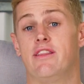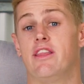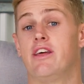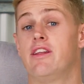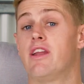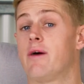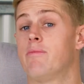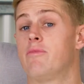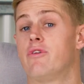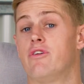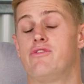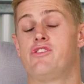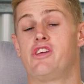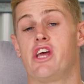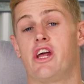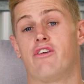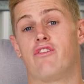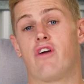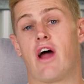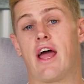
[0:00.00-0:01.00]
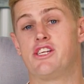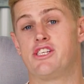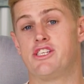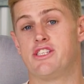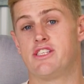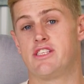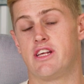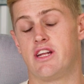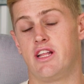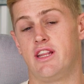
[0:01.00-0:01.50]
and the number of
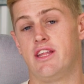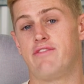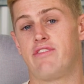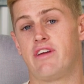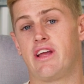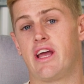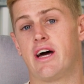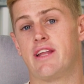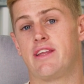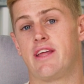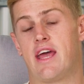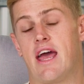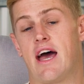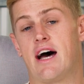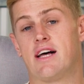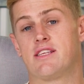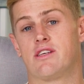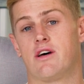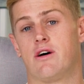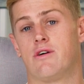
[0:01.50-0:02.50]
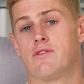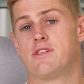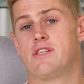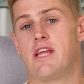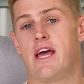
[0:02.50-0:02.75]
generations that are living under households.